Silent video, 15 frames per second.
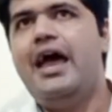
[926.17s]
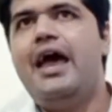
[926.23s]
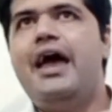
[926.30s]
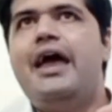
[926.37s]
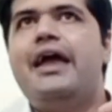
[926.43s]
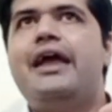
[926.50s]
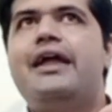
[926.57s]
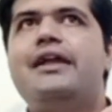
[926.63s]

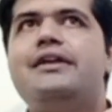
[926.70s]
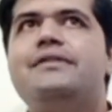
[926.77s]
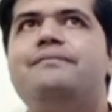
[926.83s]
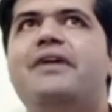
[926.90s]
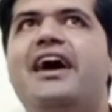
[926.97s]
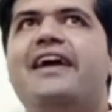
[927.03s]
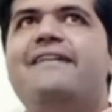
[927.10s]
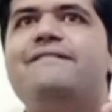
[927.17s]
And
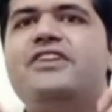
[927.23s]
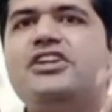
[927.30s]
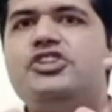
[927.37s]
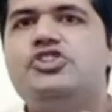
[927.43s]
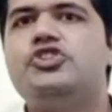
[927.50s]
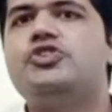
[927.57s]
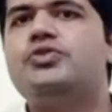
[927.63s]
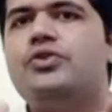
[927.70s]
by
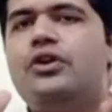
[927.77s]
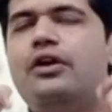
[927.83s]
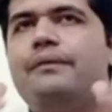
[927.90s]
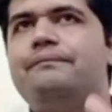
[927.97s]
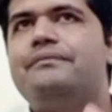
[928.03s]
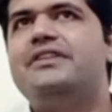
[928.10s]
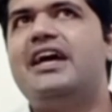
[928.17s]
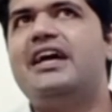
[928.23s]
virtue
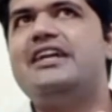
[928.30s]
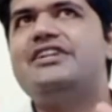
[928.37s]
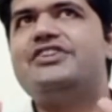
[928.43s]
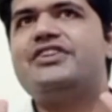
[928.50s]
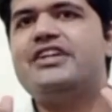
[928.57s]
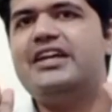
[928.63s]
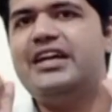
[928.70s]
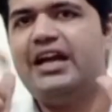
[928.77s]
of that
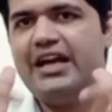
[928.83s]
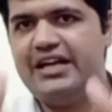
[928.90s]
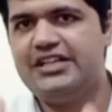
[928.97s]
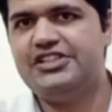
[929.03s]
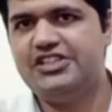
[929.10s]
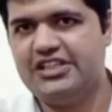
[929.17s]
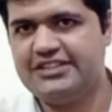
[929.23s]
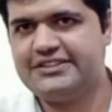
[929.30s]

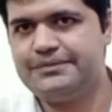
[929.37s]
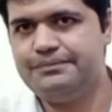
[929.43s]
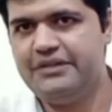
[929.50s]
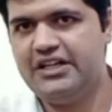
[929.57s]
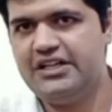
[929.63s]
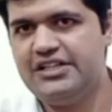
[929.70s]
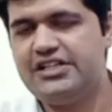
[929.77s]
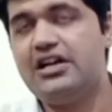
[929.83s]

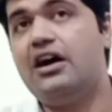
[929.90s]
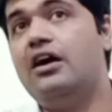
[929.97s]
readjustment